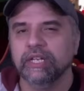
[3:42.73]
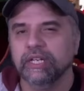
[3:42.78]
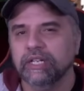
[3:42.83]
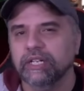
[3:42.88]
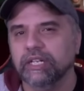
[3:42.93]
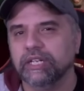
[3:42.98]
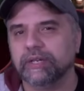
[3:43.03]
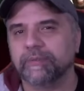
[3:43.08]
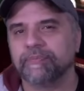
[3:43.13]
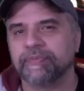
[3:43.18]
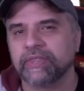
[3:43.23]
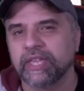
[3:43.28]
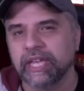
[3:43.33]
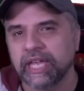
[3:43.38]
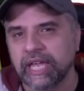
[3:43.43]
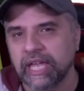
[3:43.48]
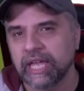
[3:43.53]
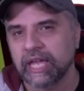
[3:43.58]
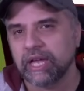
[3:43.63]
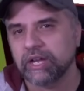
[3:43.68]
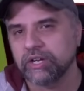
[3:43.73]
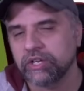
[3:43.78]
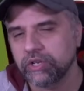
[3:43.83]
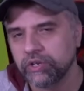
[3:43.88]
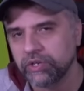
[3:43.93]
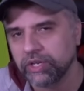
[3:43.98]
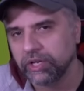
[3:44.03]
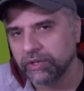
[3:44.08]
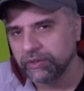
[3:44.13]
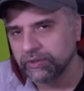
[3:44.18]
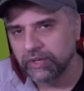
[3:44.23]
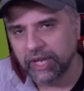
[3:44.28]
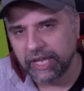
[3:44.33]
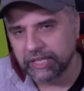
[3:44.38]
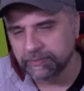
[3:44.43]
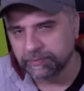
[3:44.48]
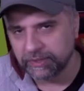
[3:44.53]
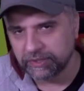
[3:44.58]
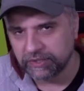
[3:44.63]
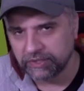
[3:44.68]
Look, Nuno
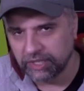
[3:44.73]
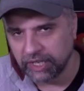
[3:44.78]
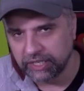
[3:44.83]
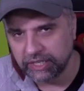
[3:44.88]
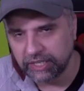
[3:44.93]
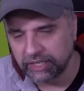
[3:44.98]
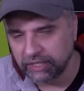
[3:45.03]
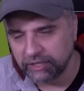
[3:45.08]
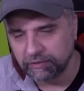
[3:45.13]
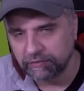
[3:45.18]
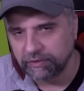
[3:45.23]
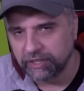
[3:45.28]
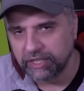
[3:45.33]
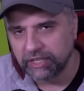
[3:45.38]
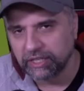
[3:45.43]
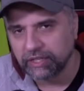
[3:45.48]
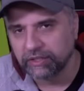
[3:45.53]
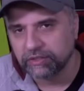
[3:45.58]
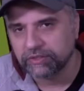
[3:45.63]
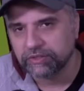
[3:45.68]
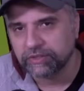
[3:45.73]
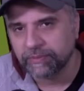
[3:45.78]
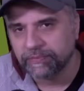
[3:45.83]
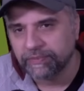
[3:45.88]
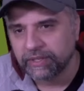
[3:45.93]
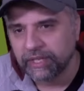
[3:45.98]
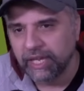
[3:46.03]
has been studying the videos,